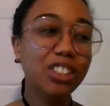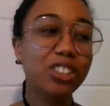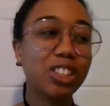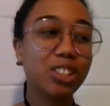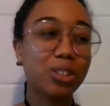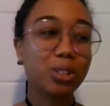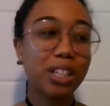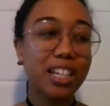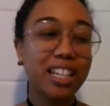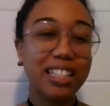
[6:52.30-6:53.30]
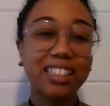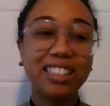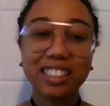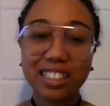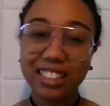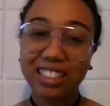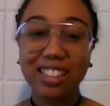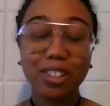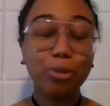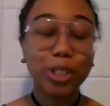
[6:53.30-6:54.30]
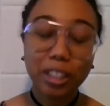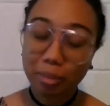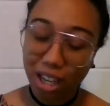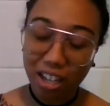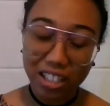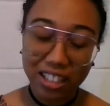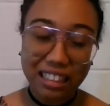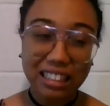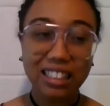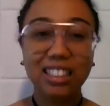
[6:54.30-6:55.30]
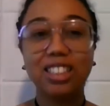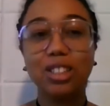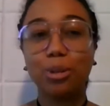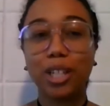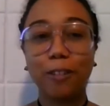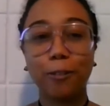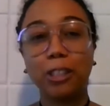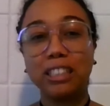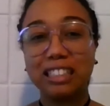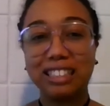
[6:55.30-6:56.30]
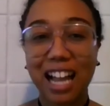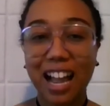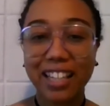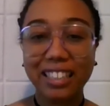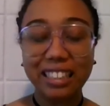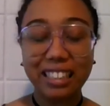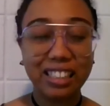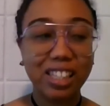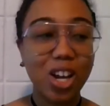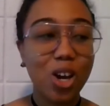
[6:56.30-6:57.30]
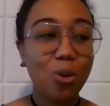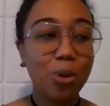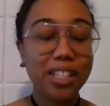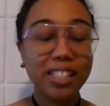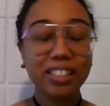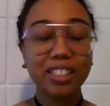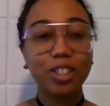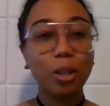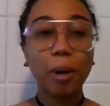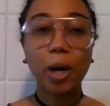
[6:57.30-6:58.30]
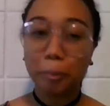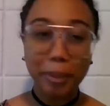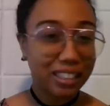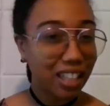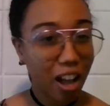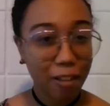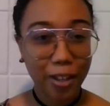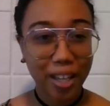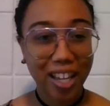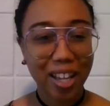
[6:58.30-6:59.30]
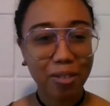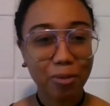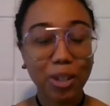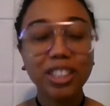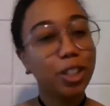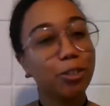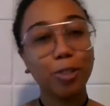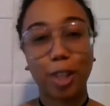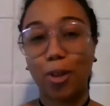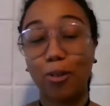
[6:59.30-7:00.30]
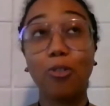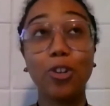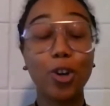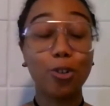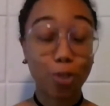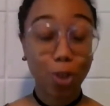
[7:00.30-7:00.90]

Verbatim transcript: So the, six, the William Tucker sixteen twenty-four Society, what is the purpose of it, and what's your, your